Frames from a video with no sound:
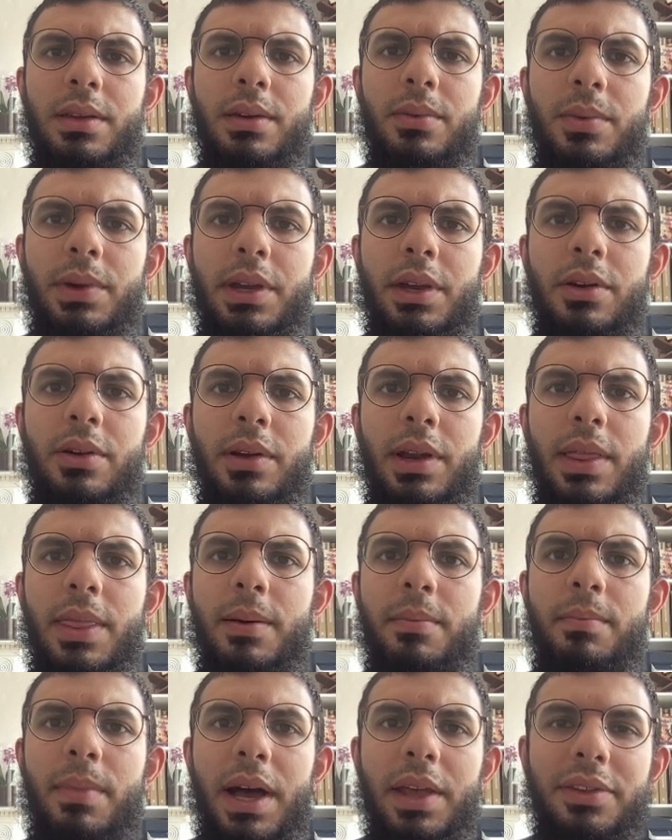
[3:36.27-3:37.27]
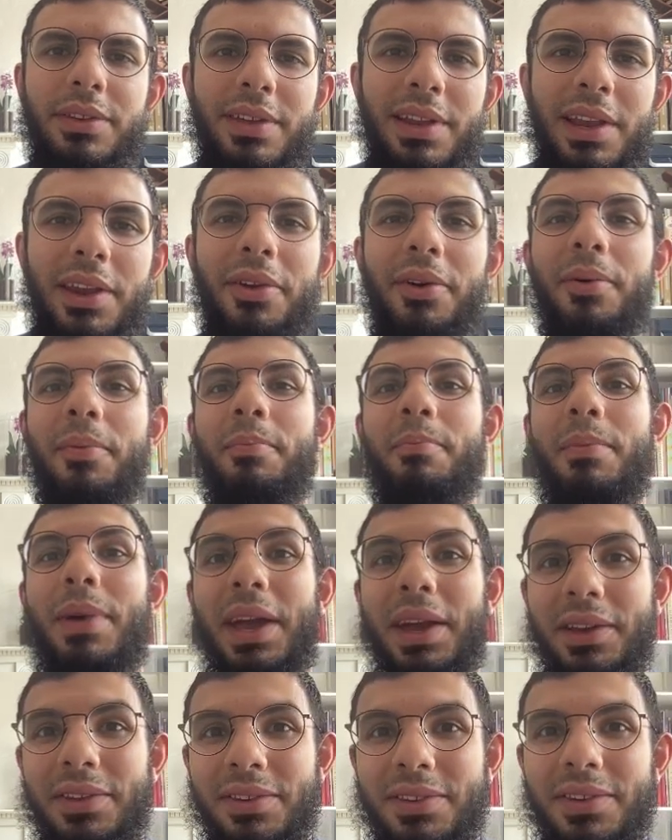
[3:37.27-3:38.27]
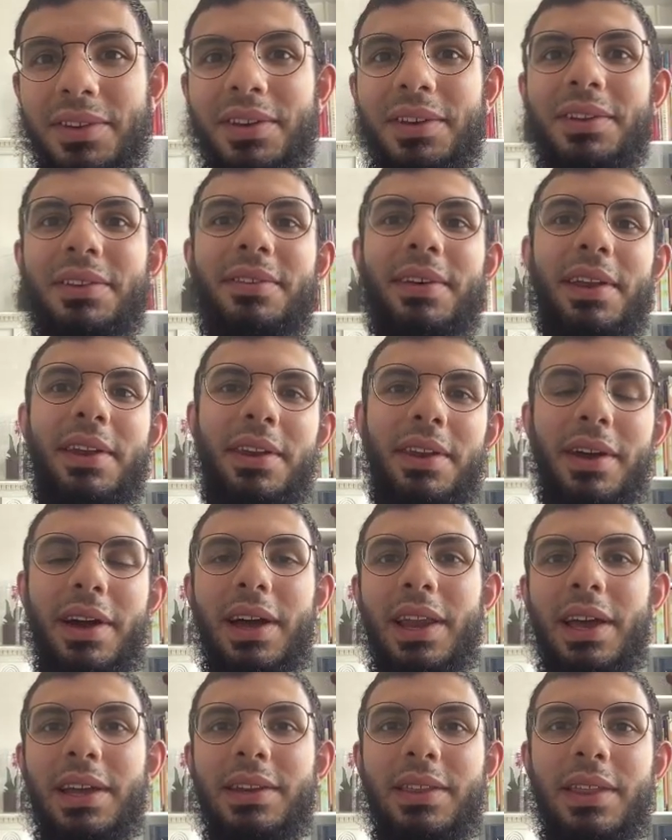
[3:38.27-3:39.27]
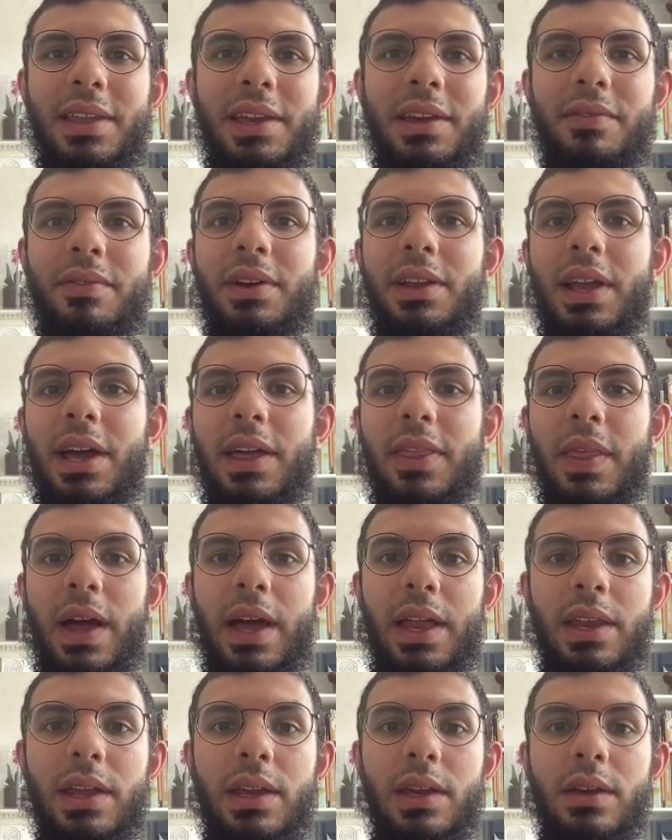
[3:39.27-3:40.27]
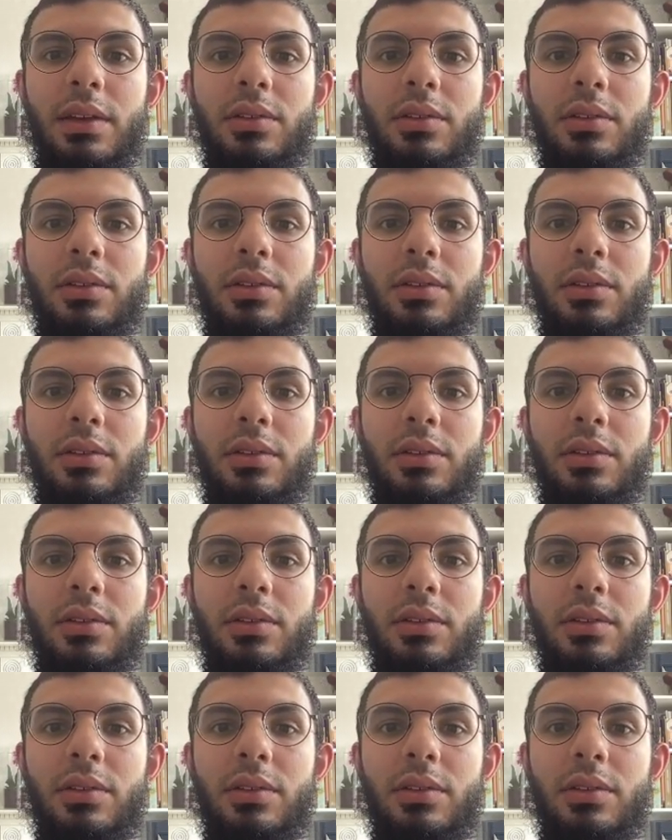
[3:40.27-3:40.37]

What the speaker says: we can call it the masculine or mixed gender. I like to think of it like that.